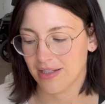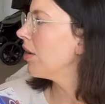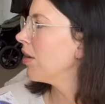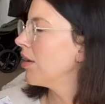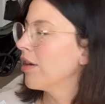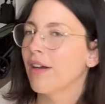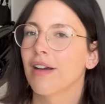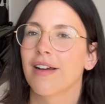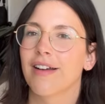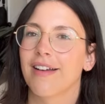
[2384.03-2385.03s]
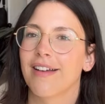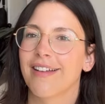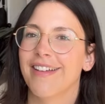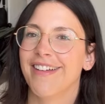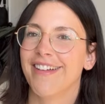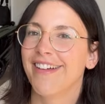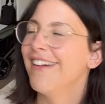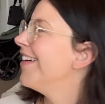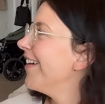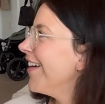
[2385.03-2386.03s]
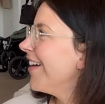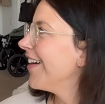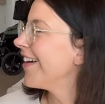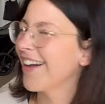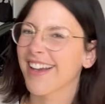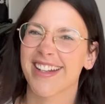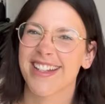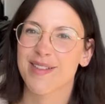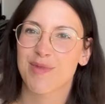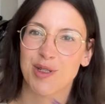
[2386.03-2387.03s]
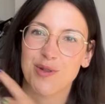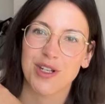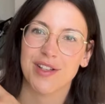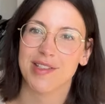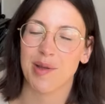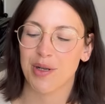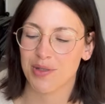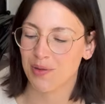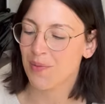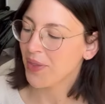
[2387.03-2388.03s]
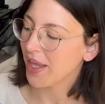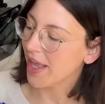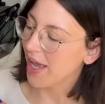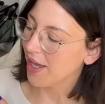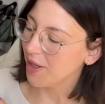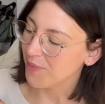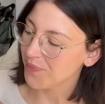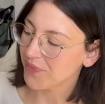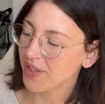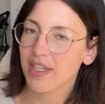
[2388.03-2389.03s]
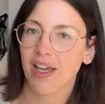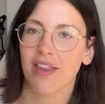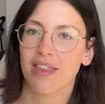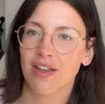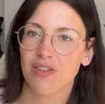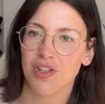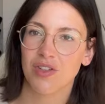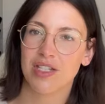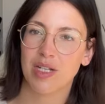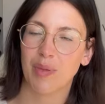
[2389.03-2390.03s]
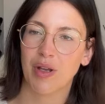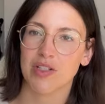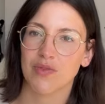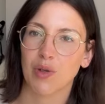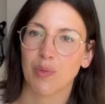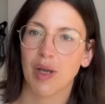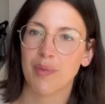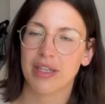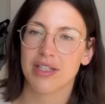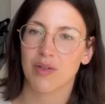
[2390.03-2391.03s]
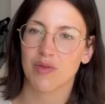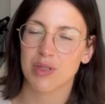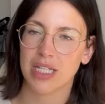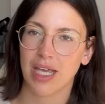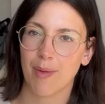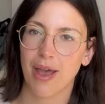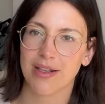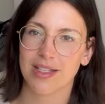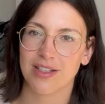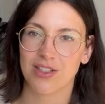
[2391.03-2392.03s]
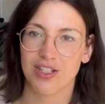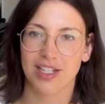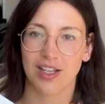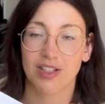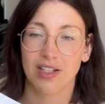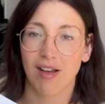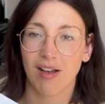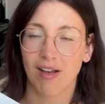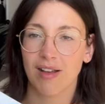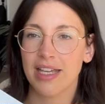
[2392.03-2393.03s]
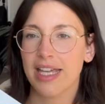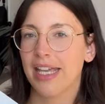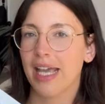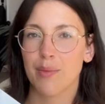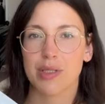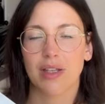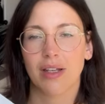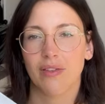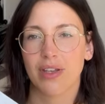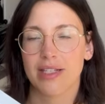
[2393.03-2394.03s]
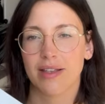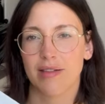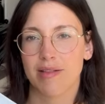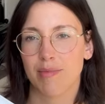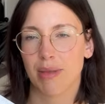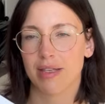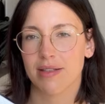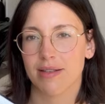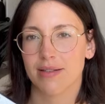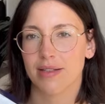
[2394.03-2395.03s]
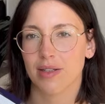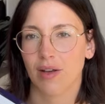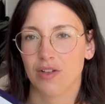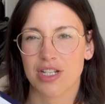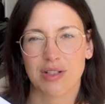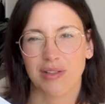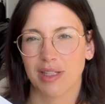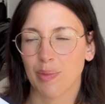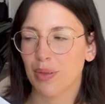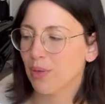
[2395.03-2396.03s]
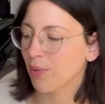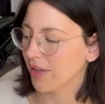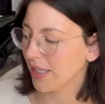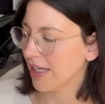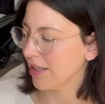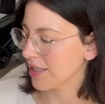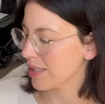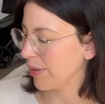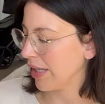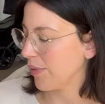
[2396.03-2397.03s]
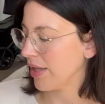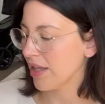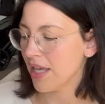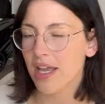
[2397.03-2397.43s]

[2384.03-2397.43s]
Like, I can hear some children outside my door. Yeah, I think I've shown this in a past vlog, but I picked this up from TK Maxx. It's just a guitar. He absolutely loved his cousin Macy's guitar. She's got like a blue one that he likes to play with.